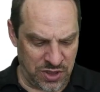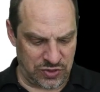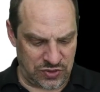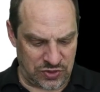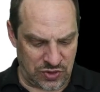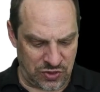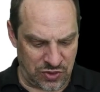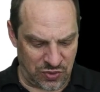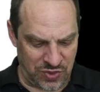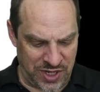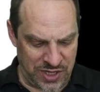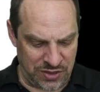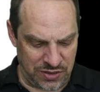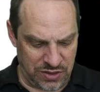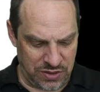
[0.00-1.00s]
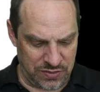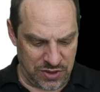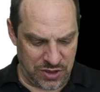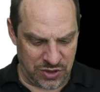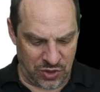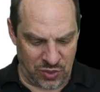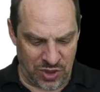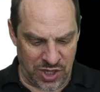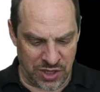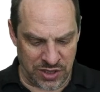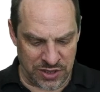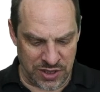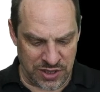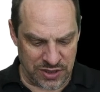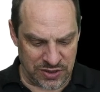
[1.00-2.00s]
So the right
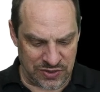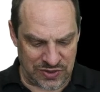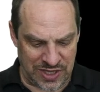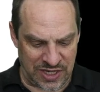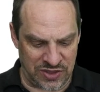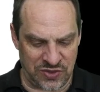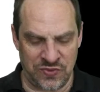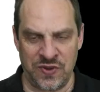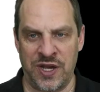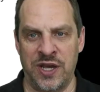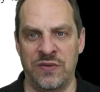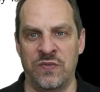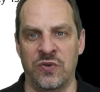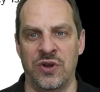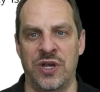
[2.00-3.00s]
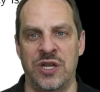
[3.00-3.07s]
inequality is satisfied for